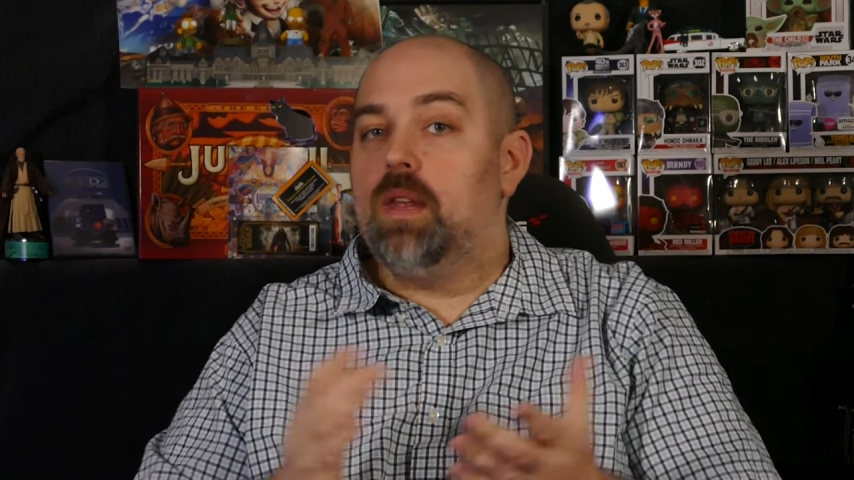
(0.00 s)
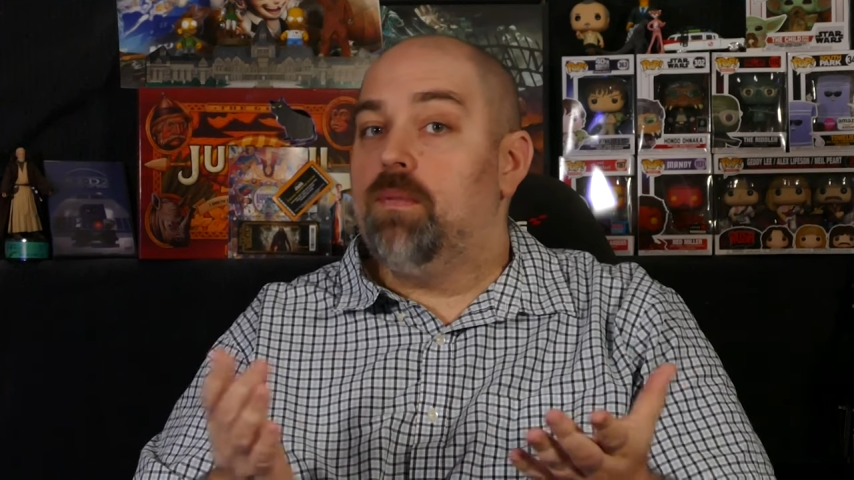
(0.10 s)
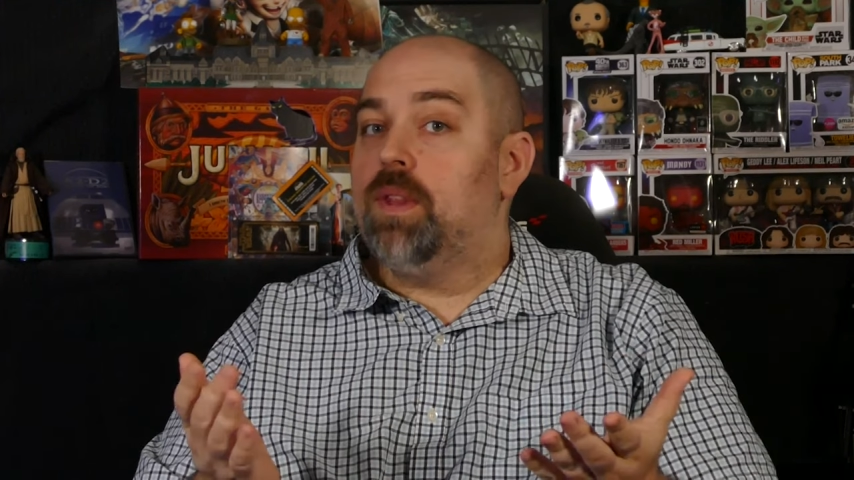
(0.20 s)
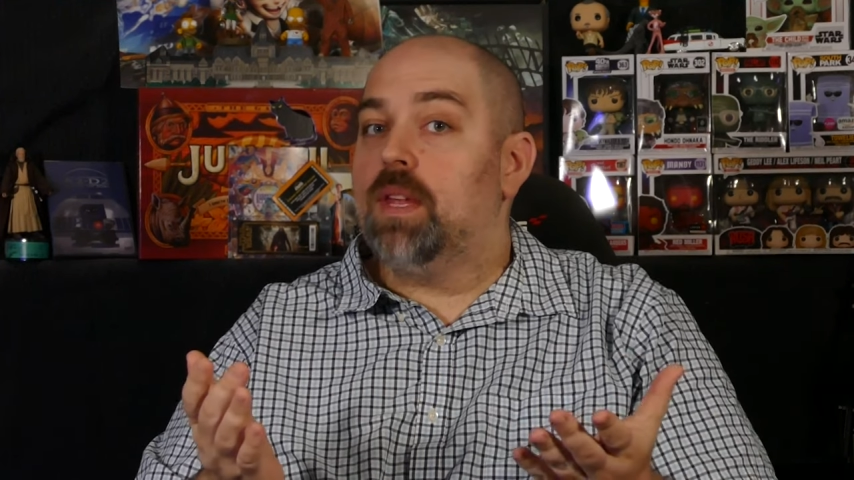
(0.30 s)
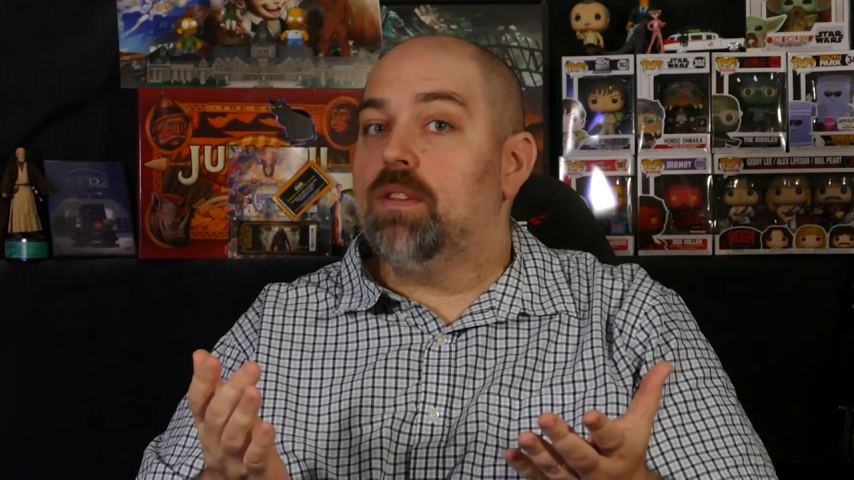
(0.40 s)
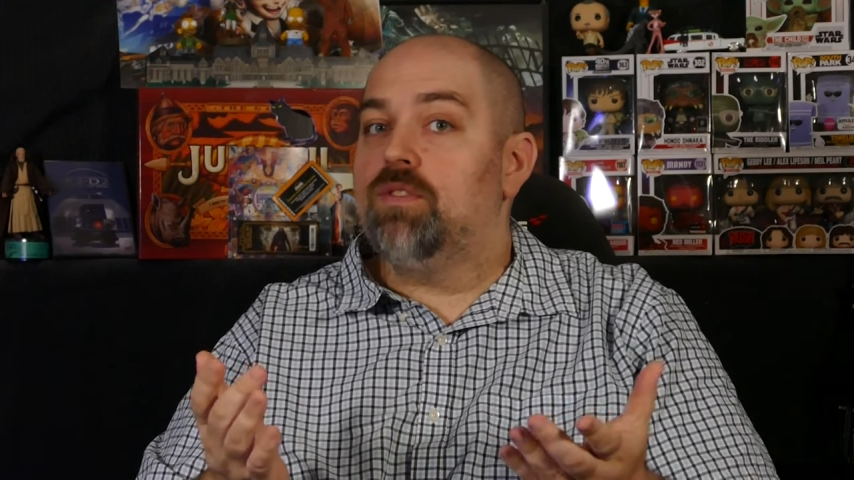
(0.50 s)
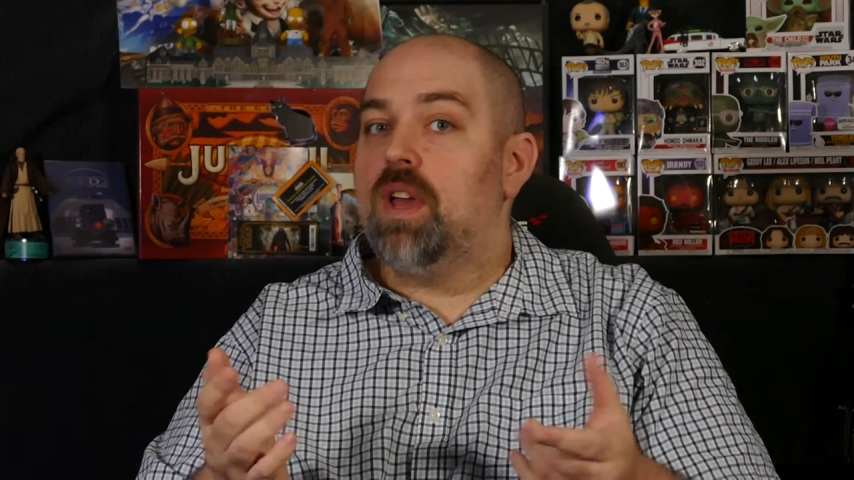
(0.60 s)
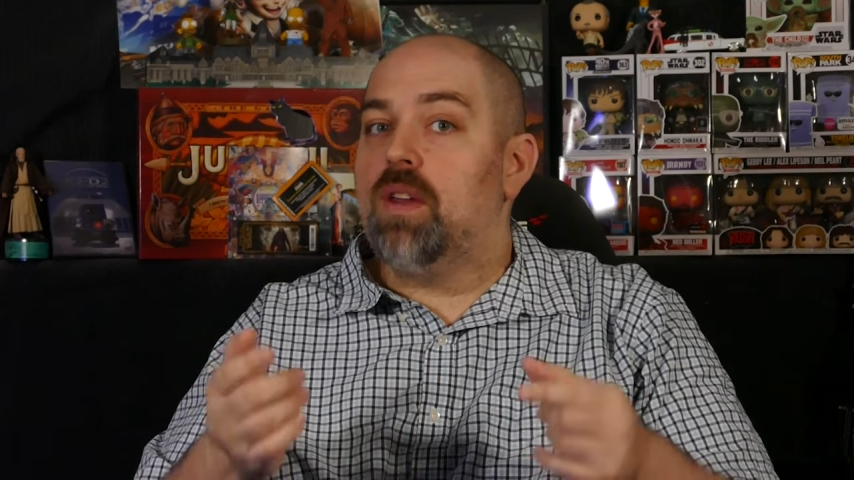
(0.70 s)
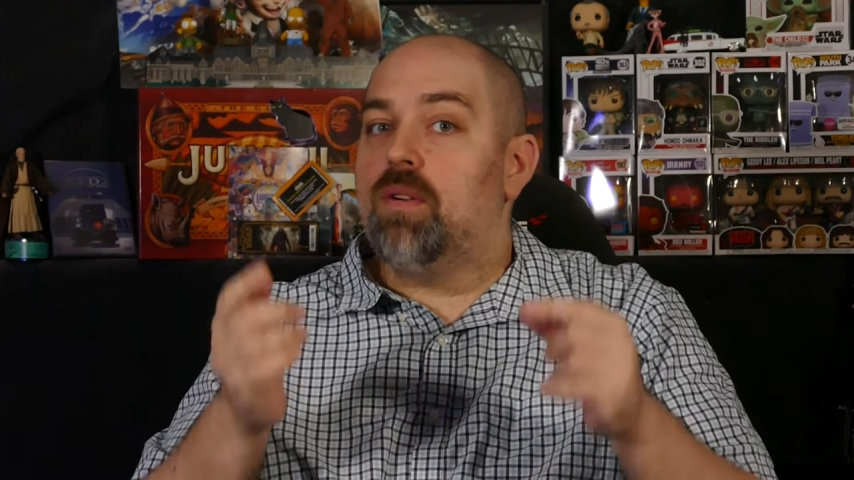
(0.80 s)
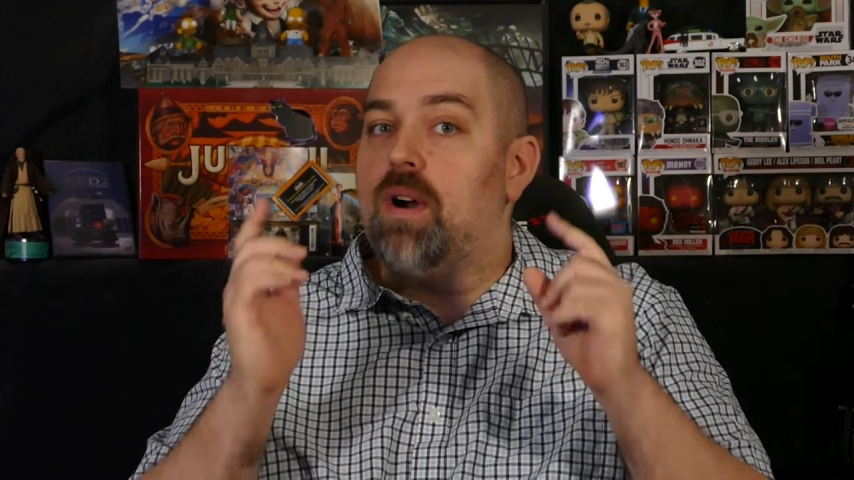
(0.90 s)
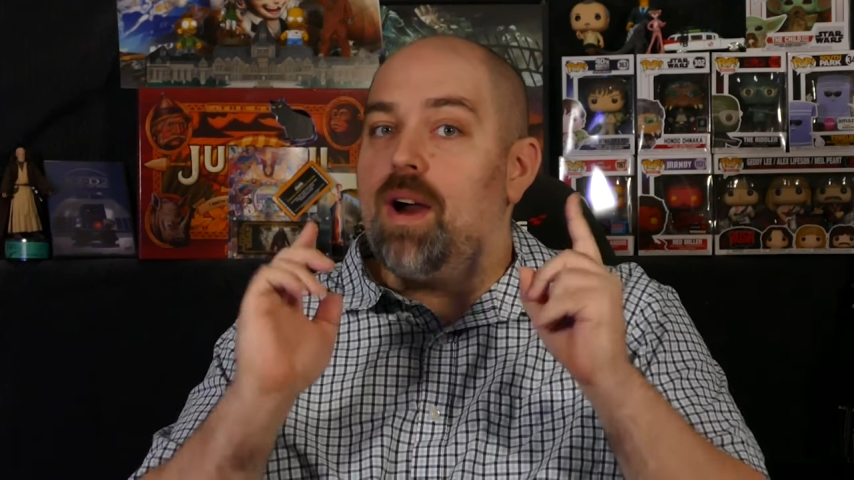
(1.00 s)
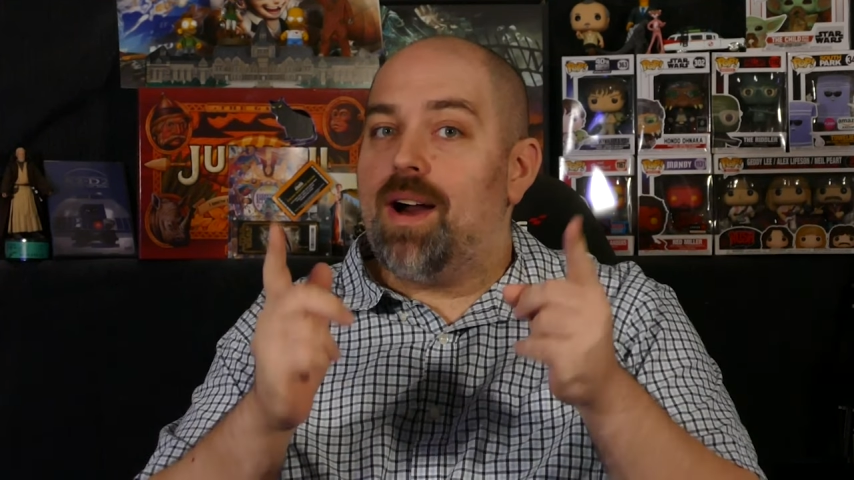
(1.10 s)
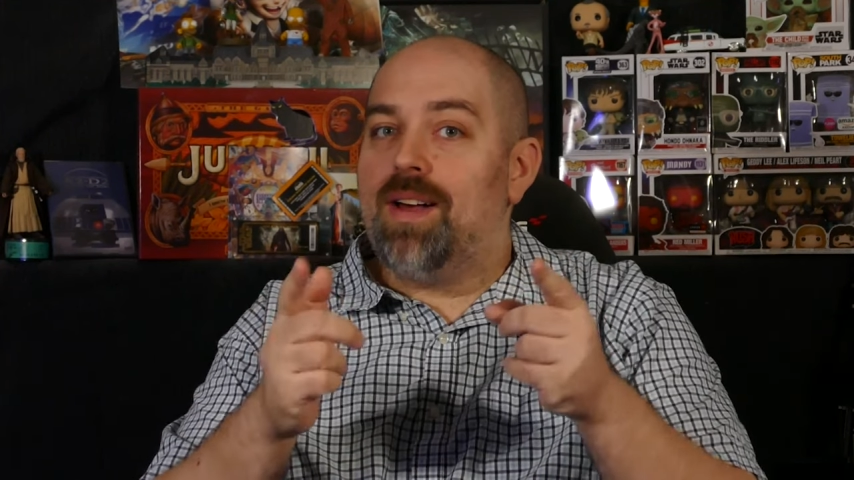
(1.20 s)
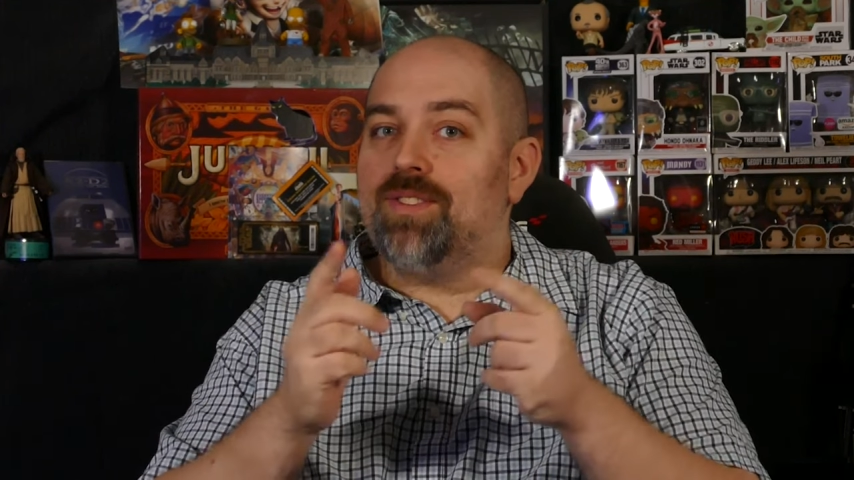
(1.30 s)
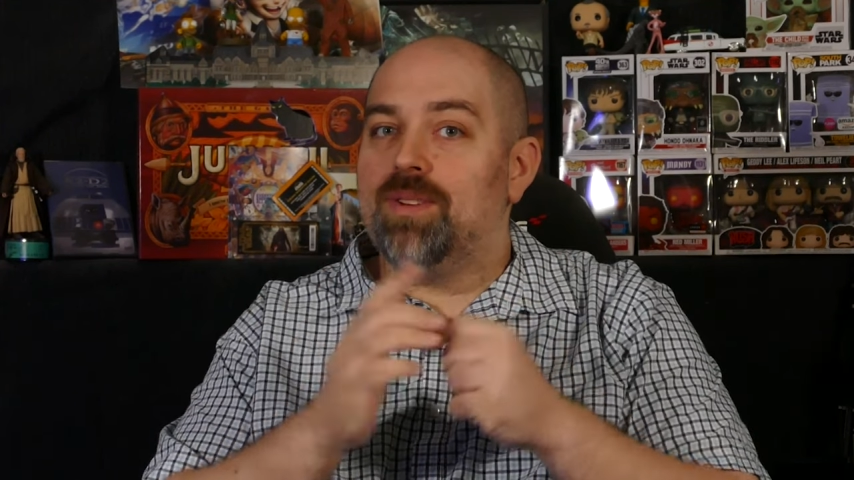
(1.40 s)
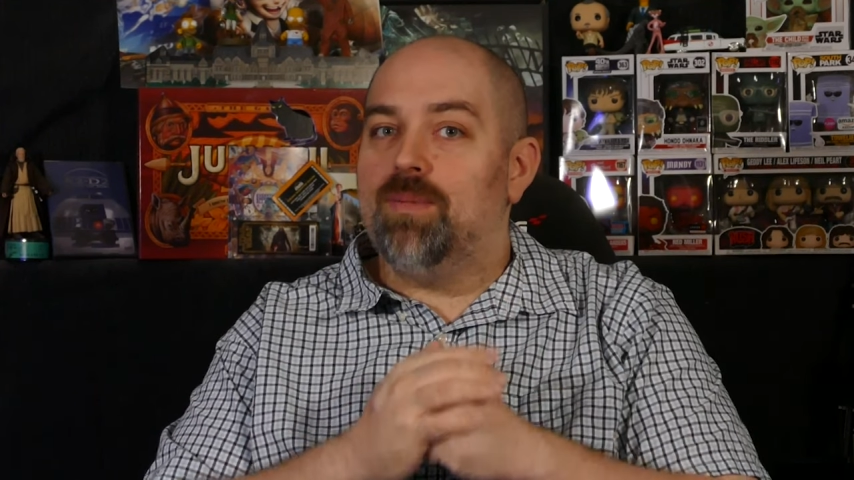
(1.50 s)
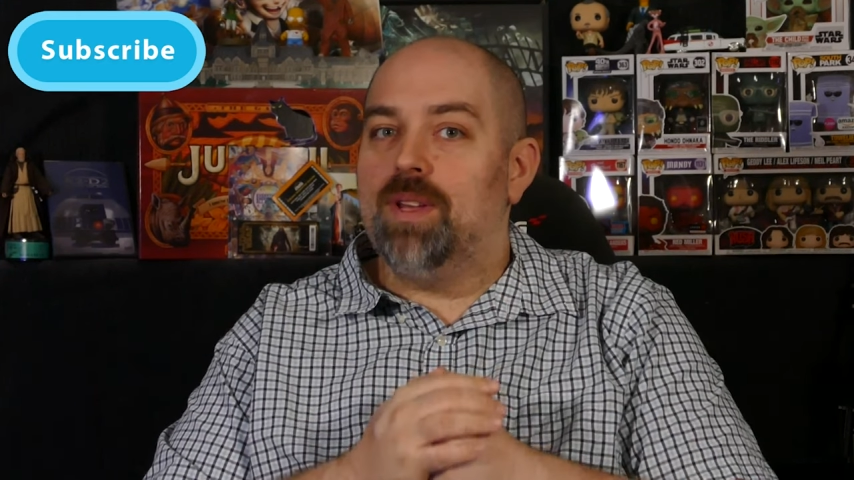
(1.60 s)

if you like this channel, awesome.